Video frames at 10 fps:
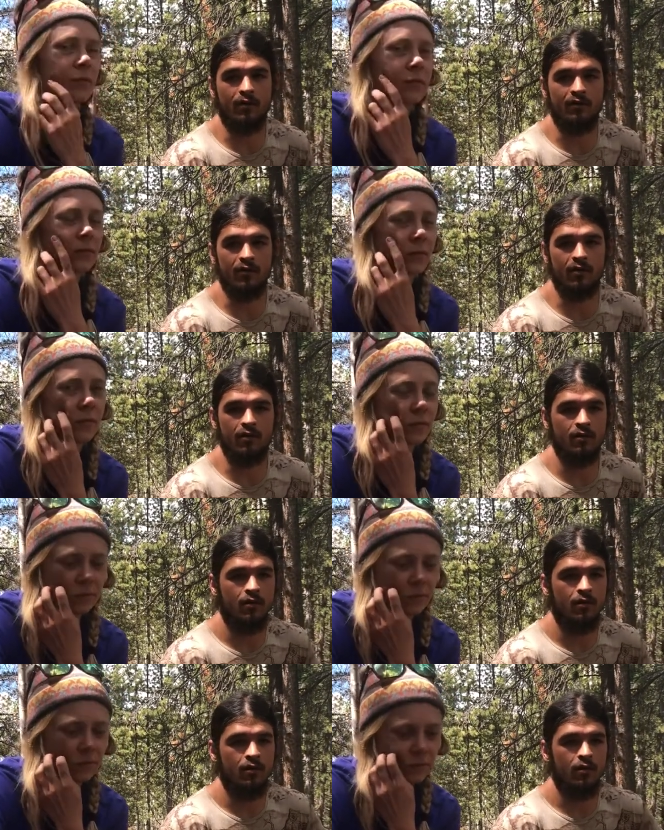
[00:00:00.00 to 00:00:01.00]
Speaker 1: River
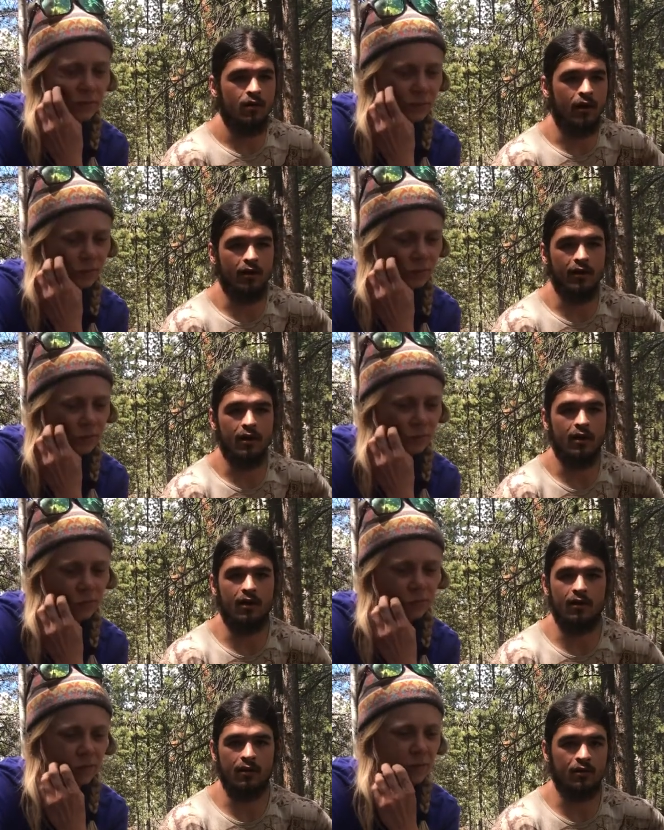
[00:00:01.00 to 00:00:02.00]
area
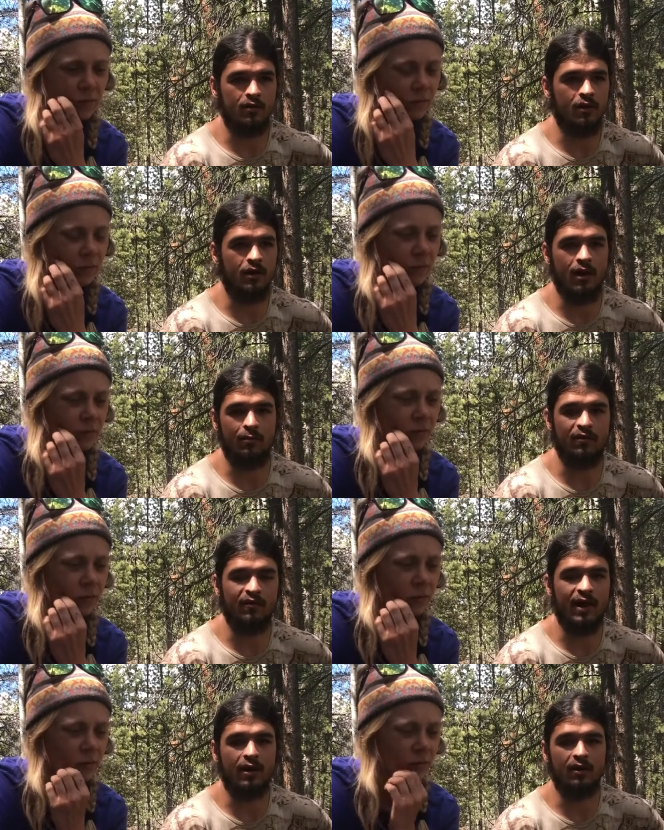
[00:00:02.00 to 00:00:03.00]
and there's the Yampa
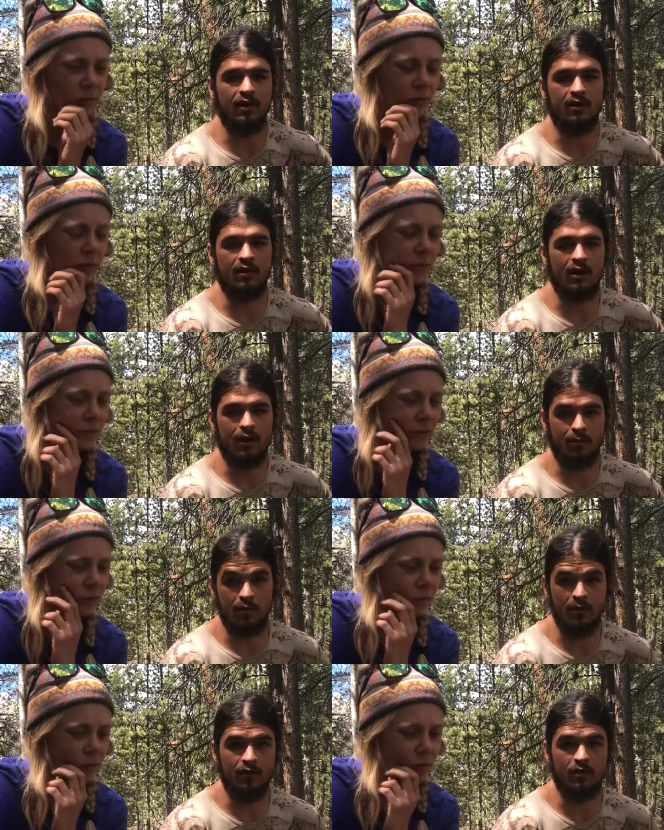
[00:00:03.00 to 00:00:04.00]
Valley and the Yampa
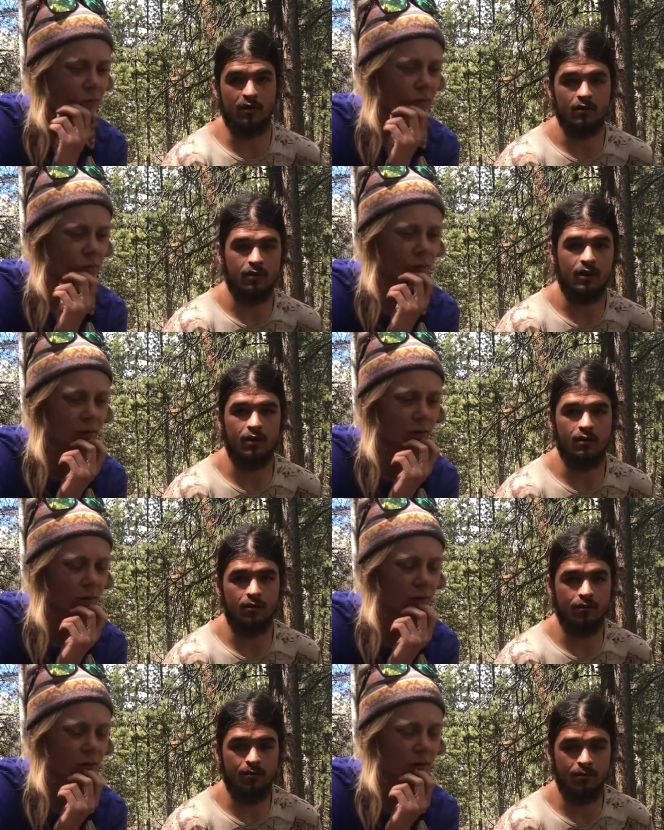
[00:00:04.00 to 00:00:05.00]
River in
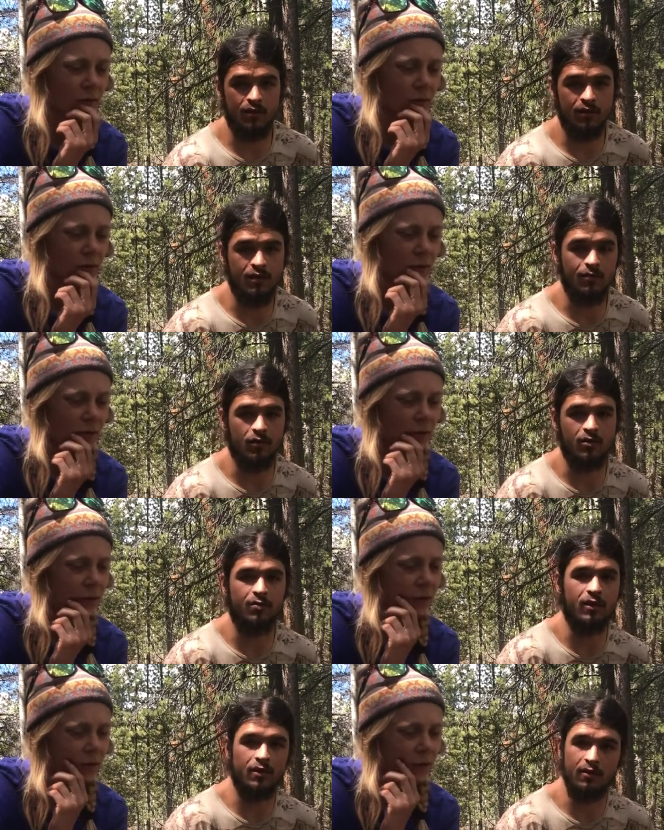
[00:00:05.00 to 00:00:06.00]
the Steamboat
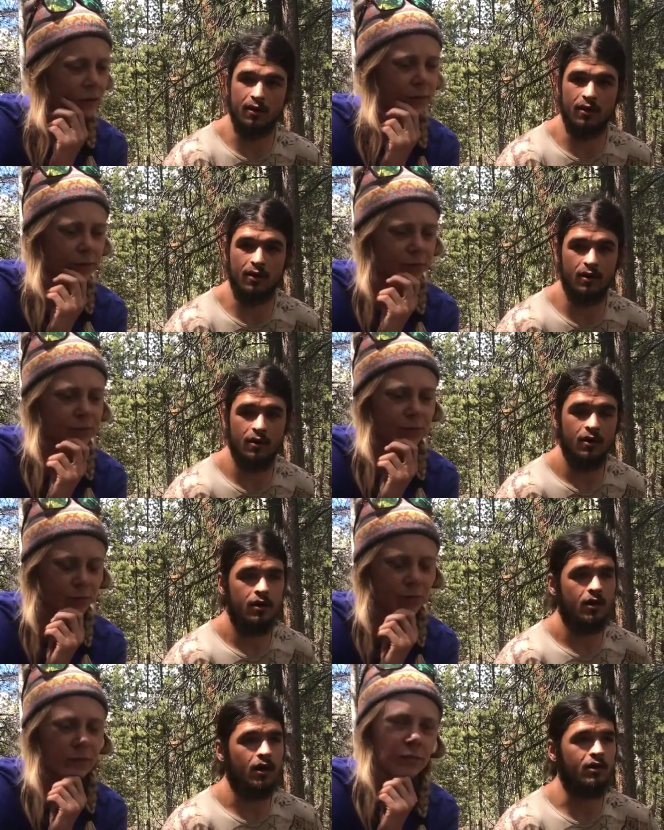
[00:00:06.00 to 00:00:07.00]
Springs area
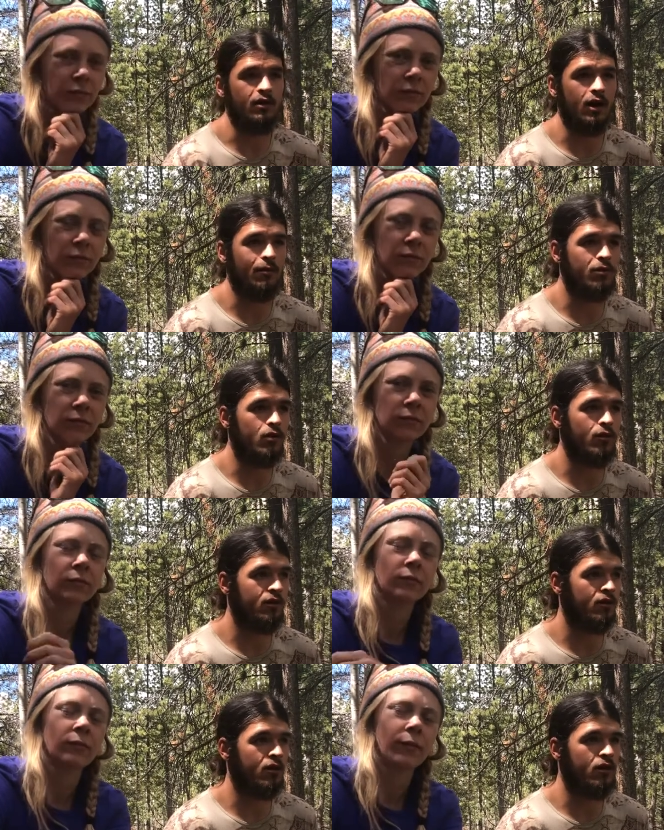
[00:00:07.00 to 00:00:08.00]
and Yampa
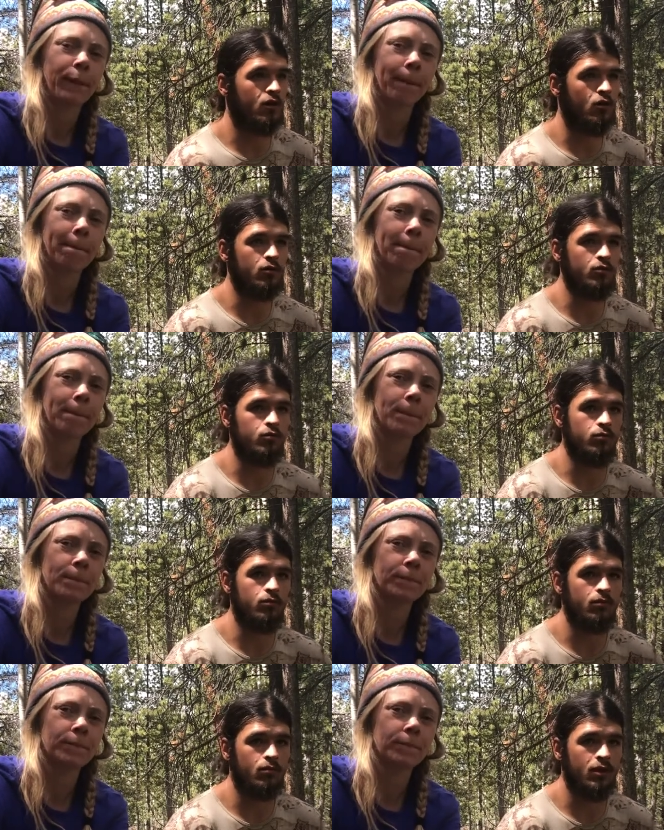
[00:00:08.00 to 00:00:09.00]
was a old
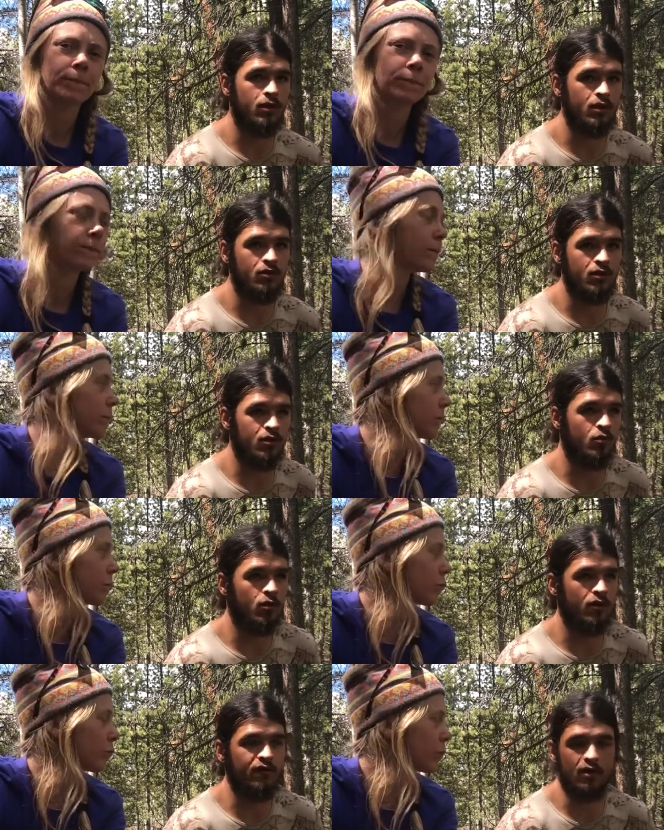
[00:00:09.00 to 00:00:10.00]
indigenous
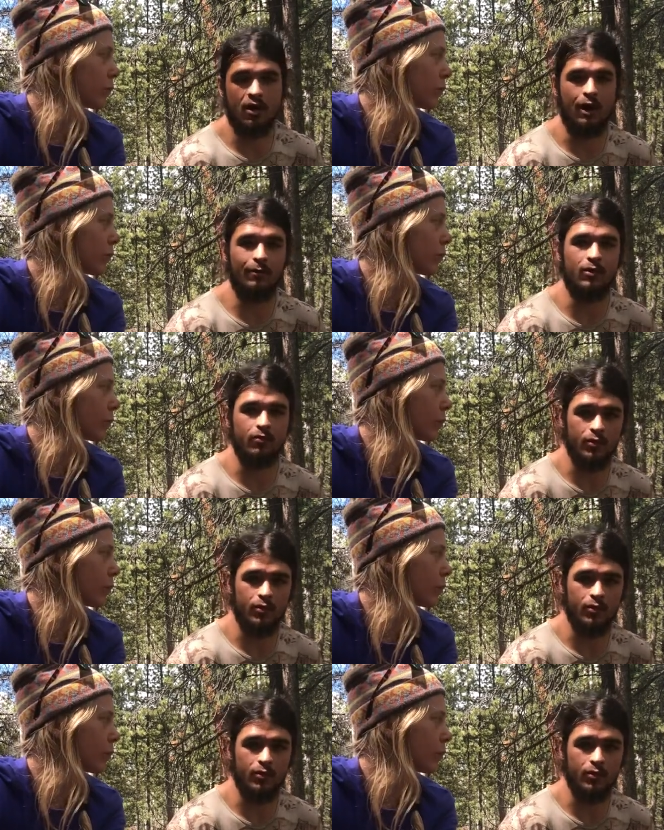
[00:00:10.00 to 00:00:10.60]
word for common